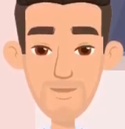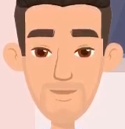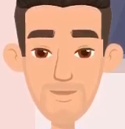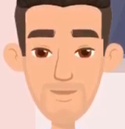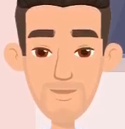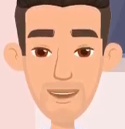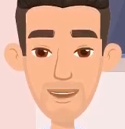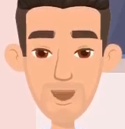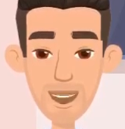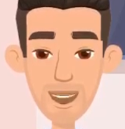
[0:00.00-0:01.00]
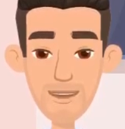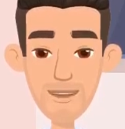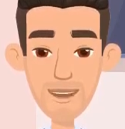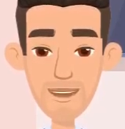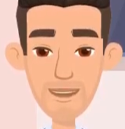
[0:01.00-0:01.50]
The Fourier
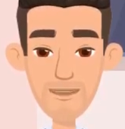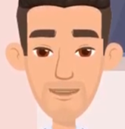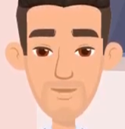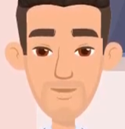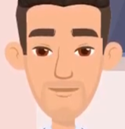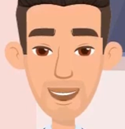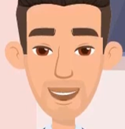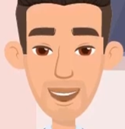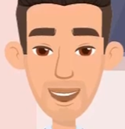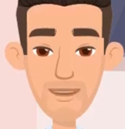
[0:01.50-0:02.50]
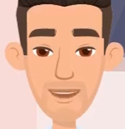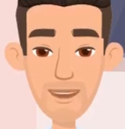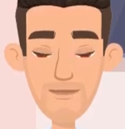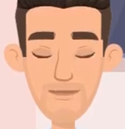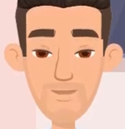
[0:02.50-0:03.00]
series allows
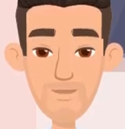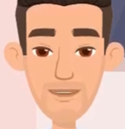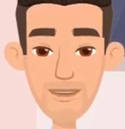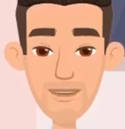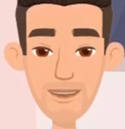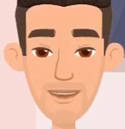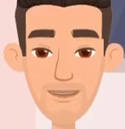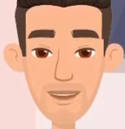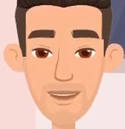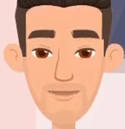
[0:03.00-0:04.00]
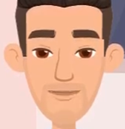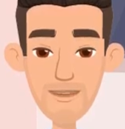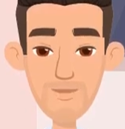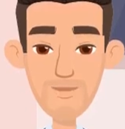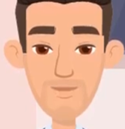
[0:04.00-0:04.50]
us to do just that.
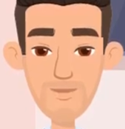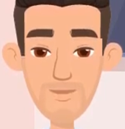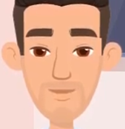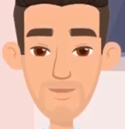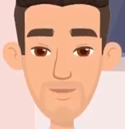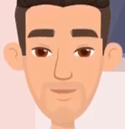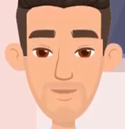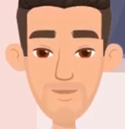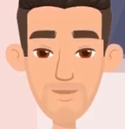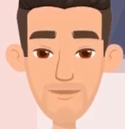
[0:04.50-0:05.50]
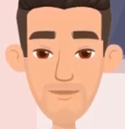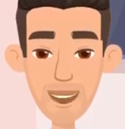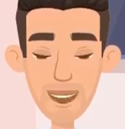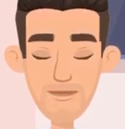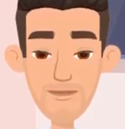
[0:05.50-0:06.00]
At
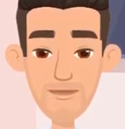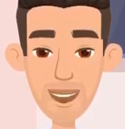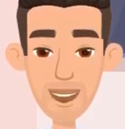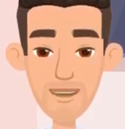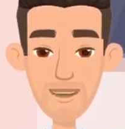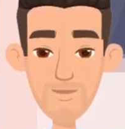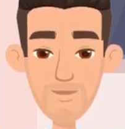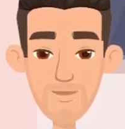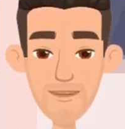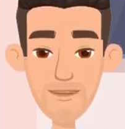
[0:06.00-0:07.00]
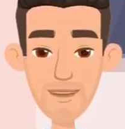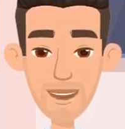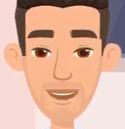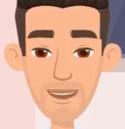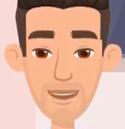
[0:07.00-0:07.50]
its core, the
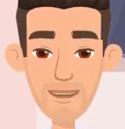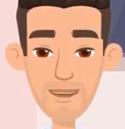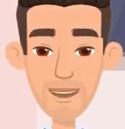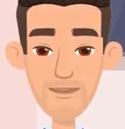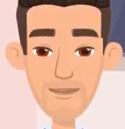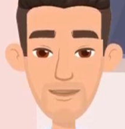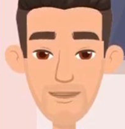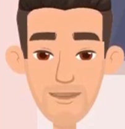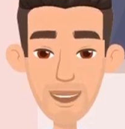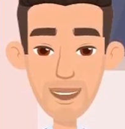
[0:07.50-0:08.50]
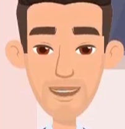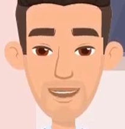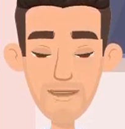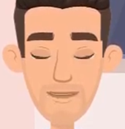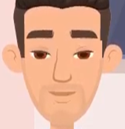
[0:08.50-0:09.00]
Fourier series compares
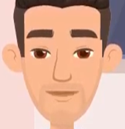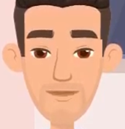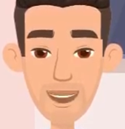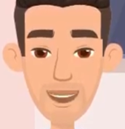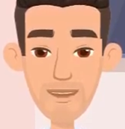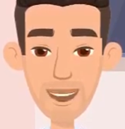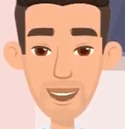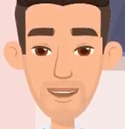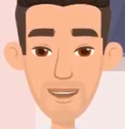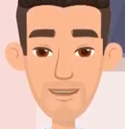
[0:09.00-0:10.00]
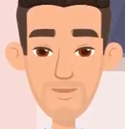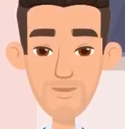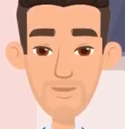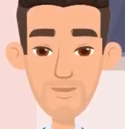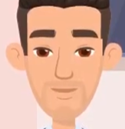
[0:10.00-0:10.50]
the original wave
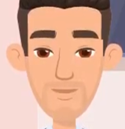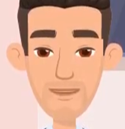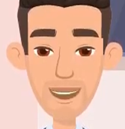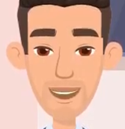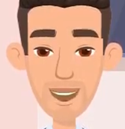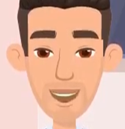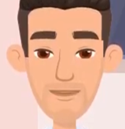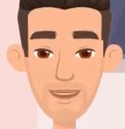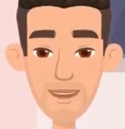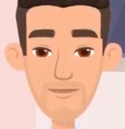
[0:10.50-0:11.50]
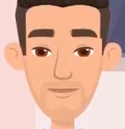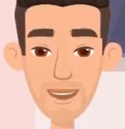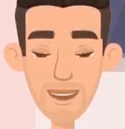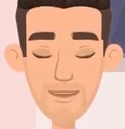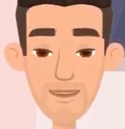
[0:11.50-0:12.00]
to sine and
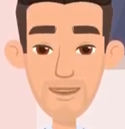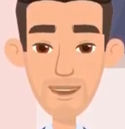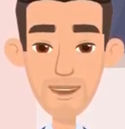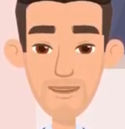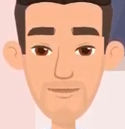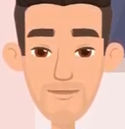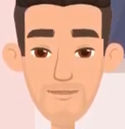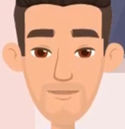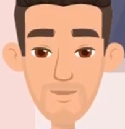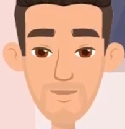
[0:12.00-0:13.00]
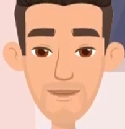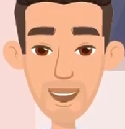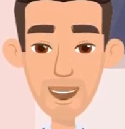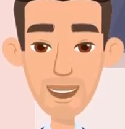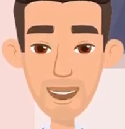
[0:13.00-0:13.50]
cosine waves of
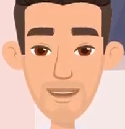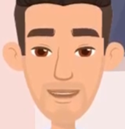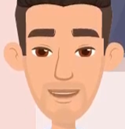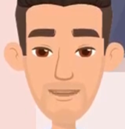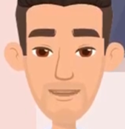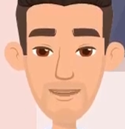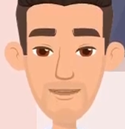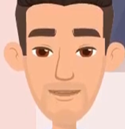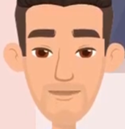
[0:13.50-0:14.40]
various frequencies.